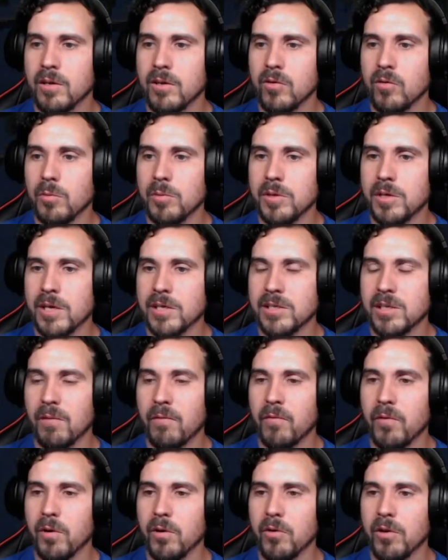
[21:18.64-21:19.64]
I guess he
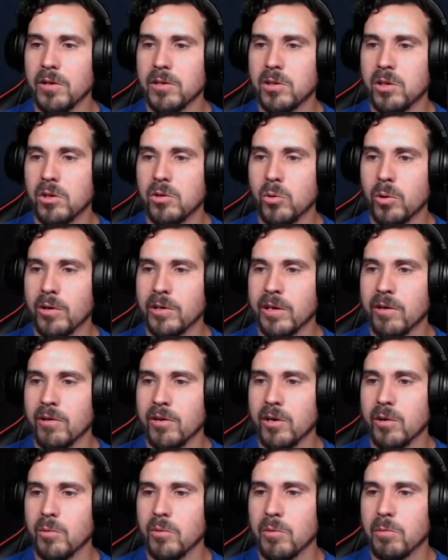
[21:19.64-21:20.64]
filled the toilet down
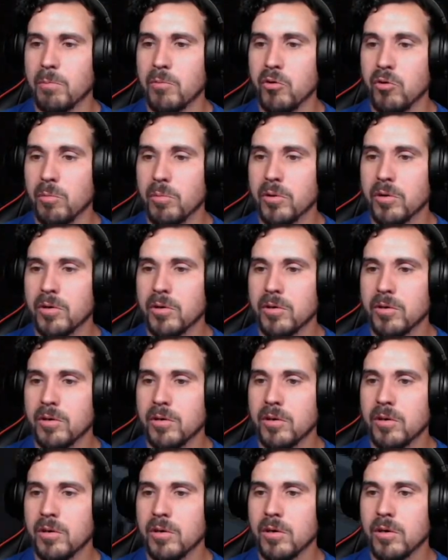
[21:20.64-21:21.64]
here with poop.
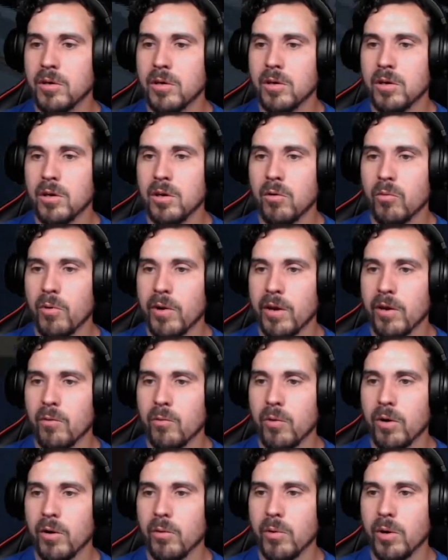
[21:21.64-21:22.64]
Wait,
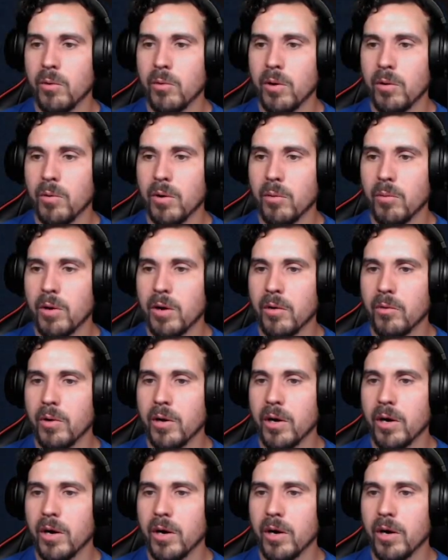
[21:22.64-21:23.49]
where, where, where, where, where, where?